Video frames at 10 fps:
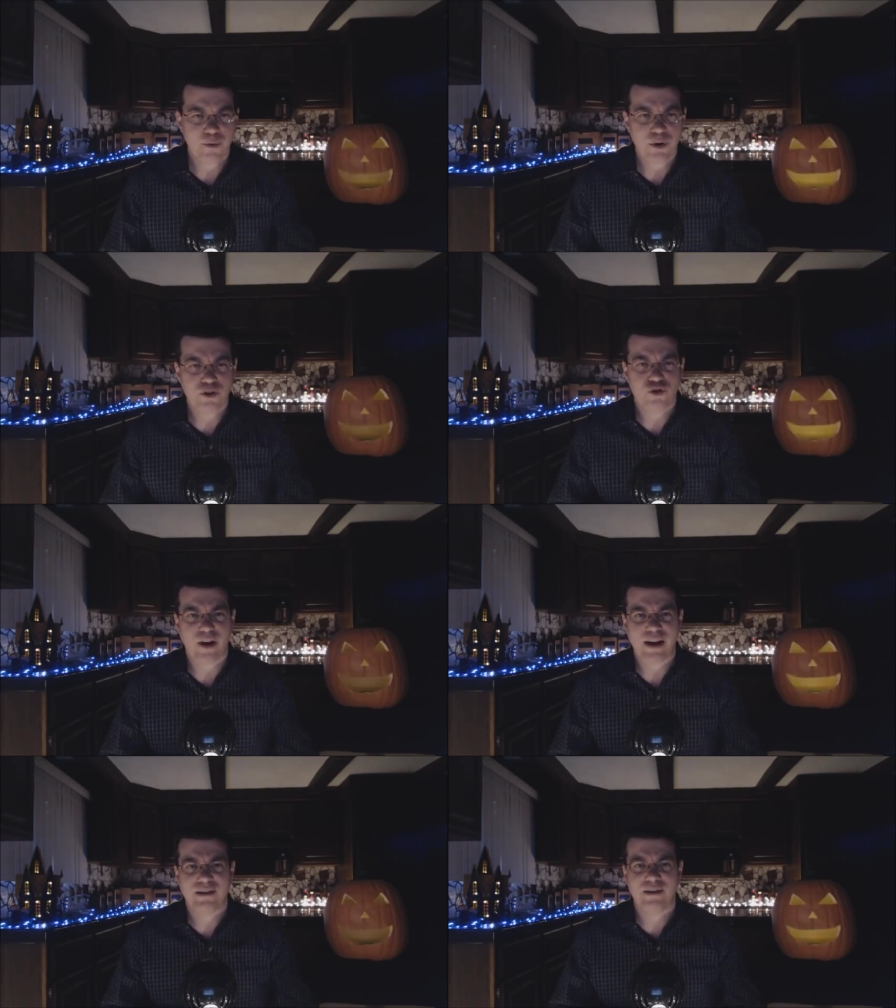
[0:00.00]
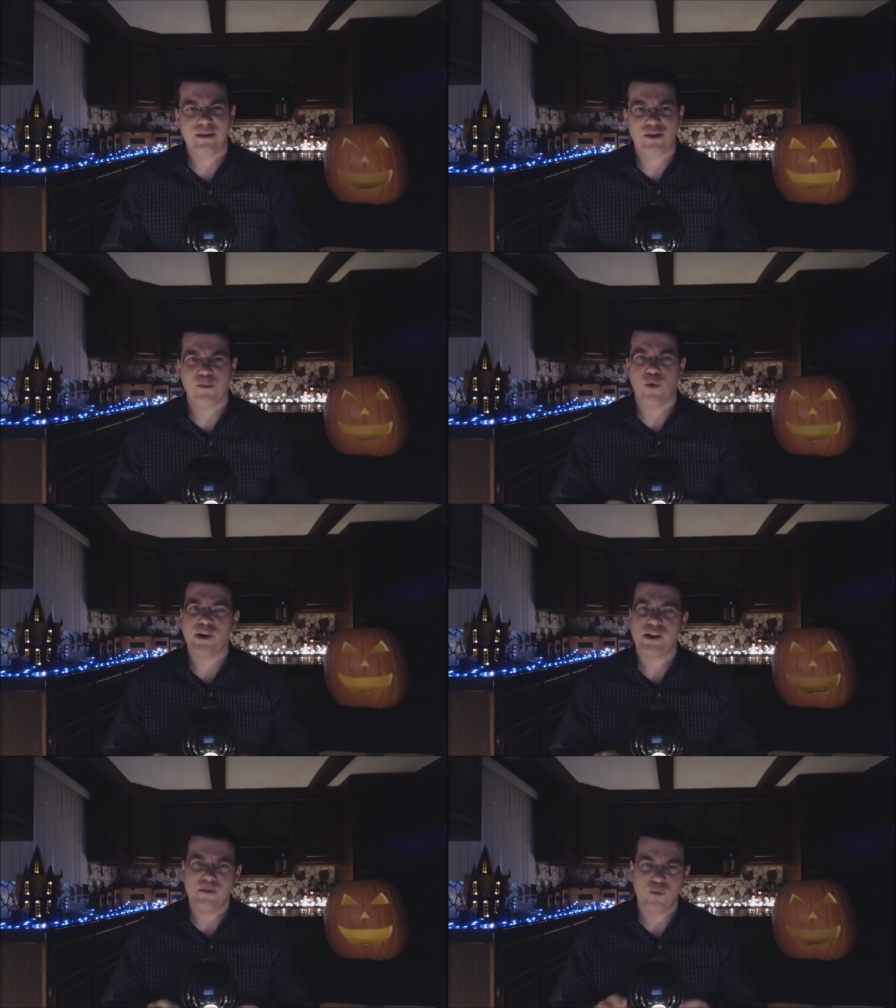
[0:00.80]
Now, I will address this
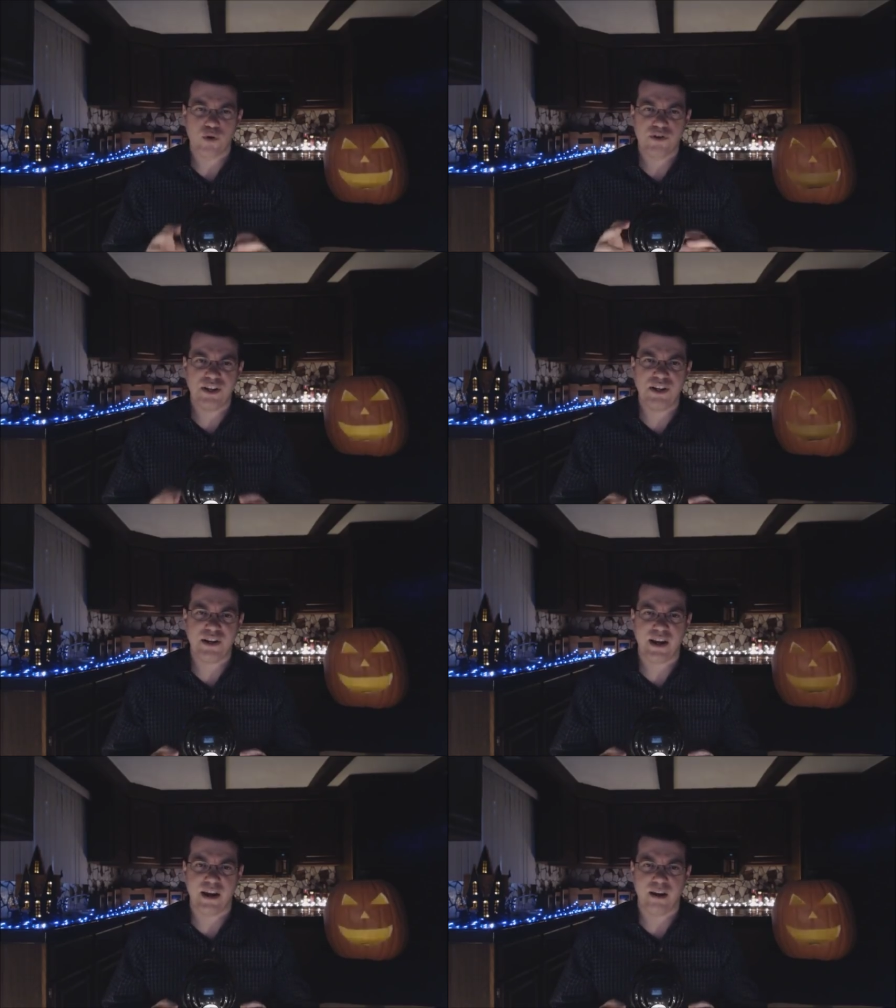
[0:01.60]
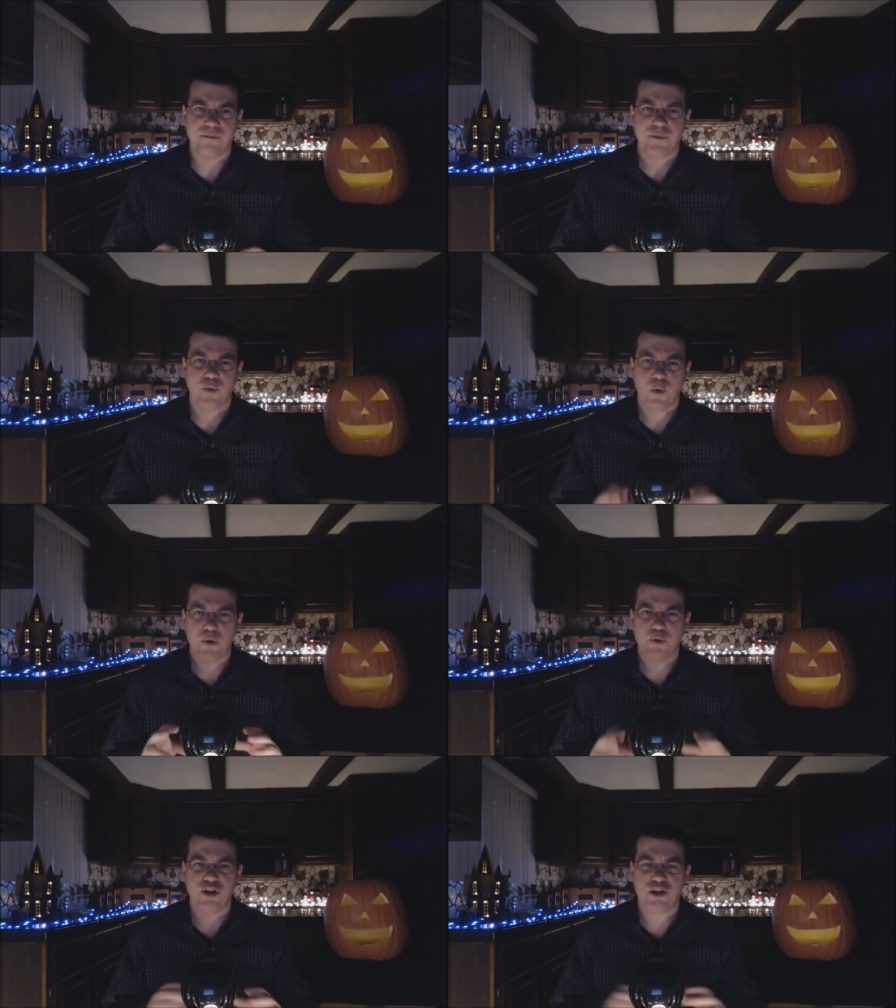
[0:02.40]
point in more detail when
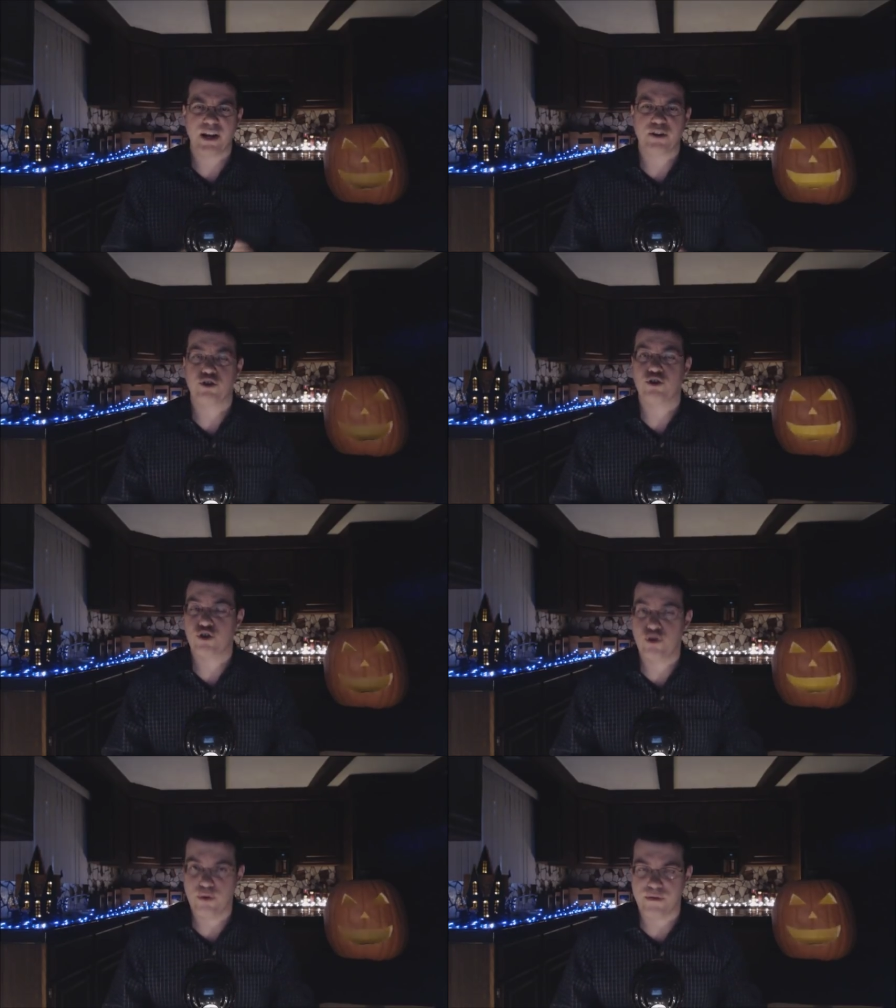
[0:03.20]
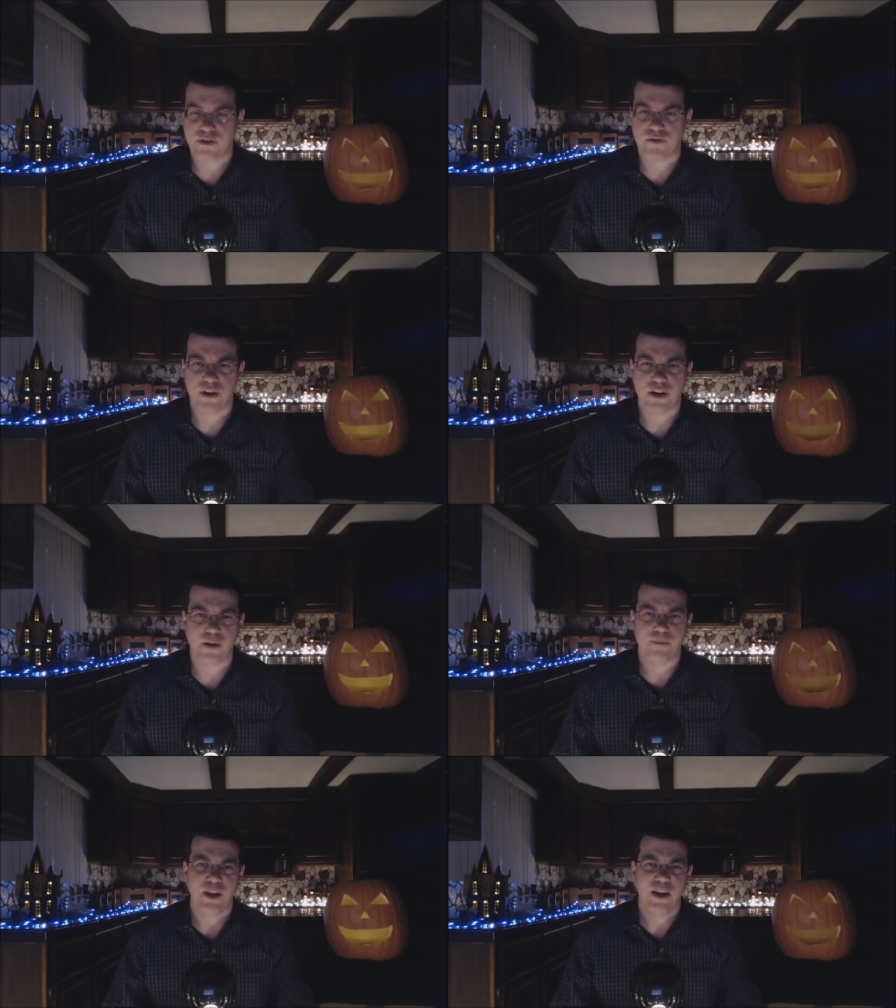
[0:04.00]
we reach section two of this
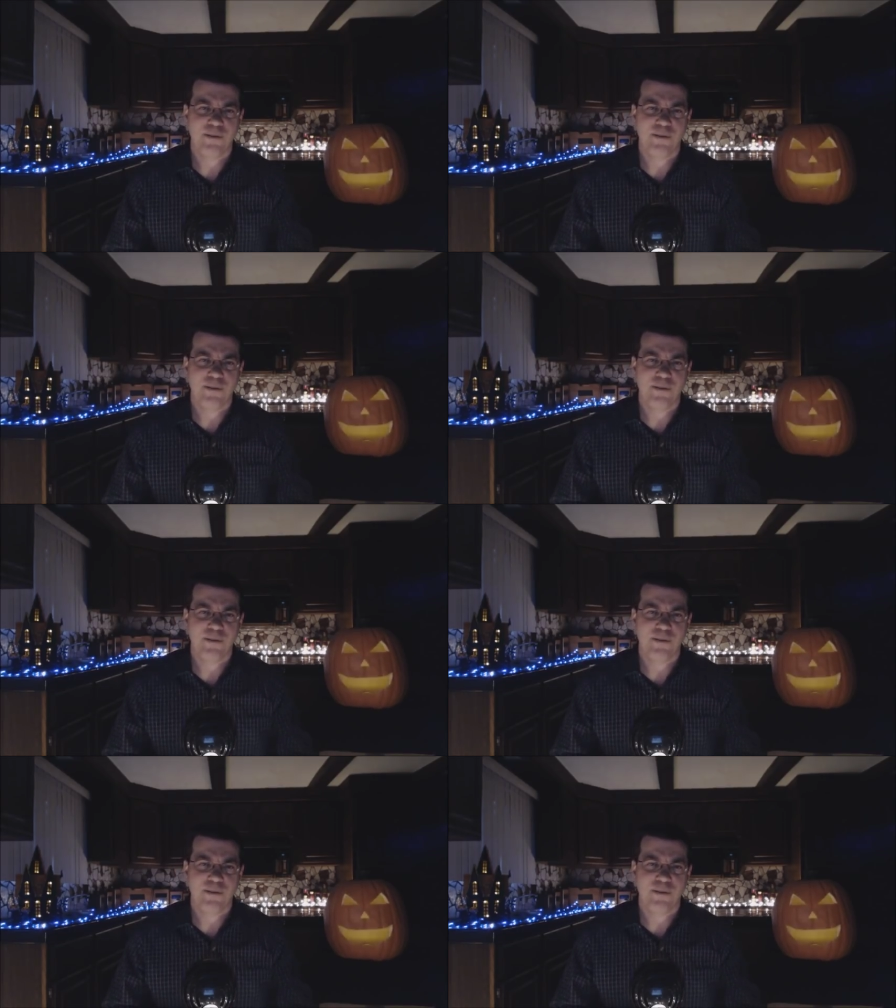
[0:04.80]
video,